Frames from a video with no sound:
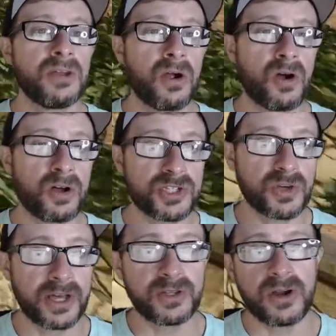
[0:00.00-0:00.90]
There are
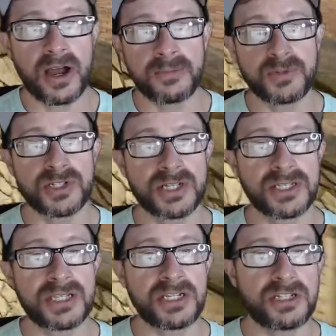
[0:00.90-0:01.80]
also other options and
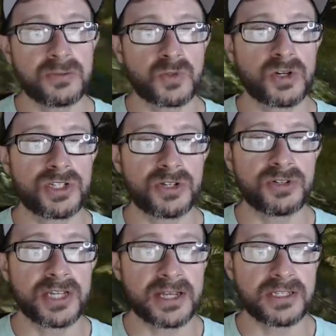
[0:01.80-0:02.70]
systems we're
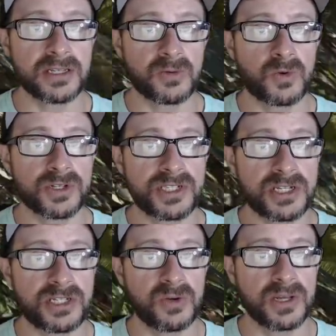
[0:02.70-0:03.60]
still testing that will
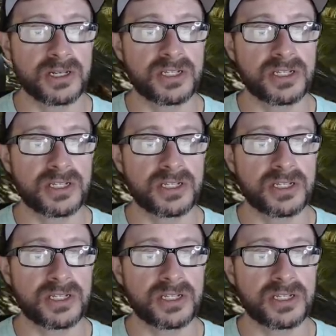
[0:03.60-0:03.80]
assist you in